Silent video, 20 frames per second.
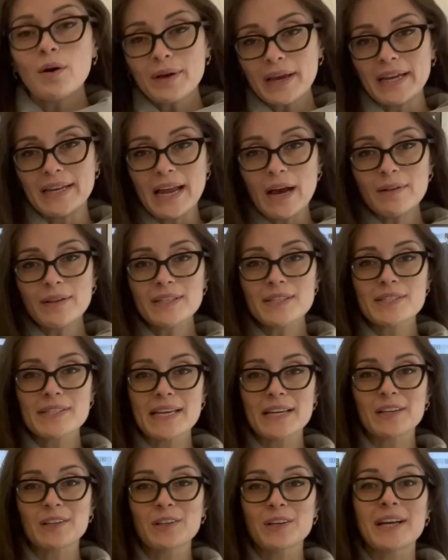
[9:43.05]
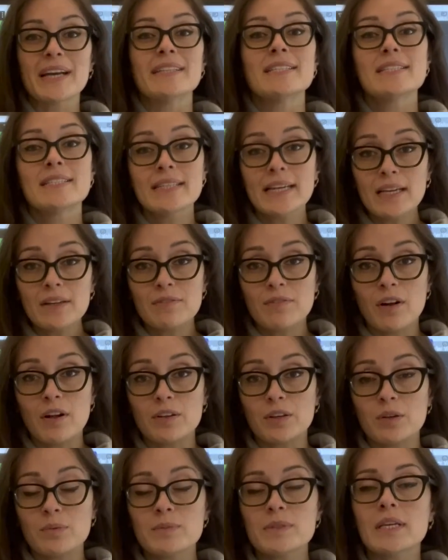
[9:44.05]
Okay, now let's take a look at state
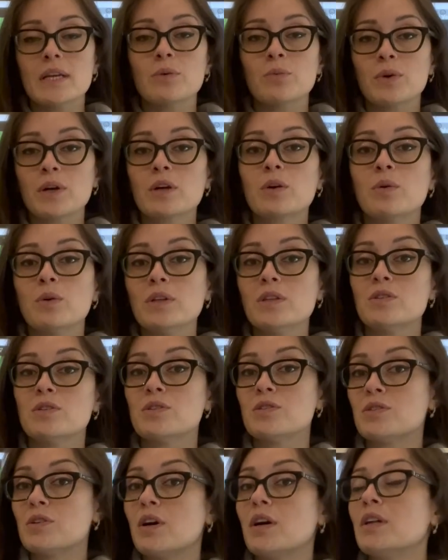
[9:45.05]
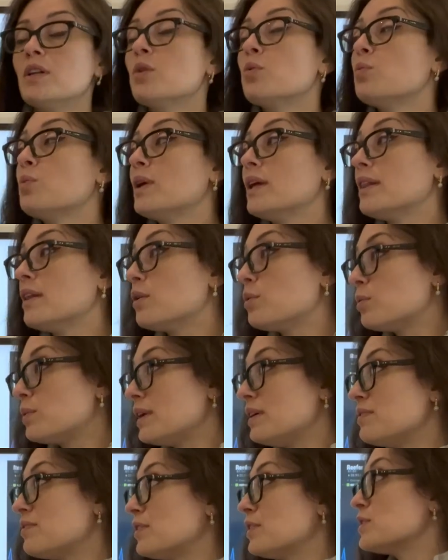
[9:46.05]
volumes and we're going to start with
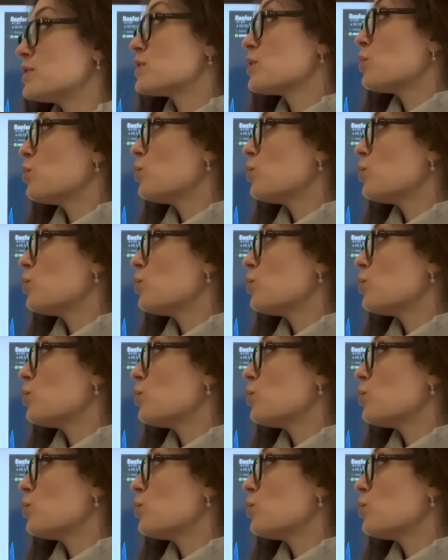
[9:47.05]
reefers.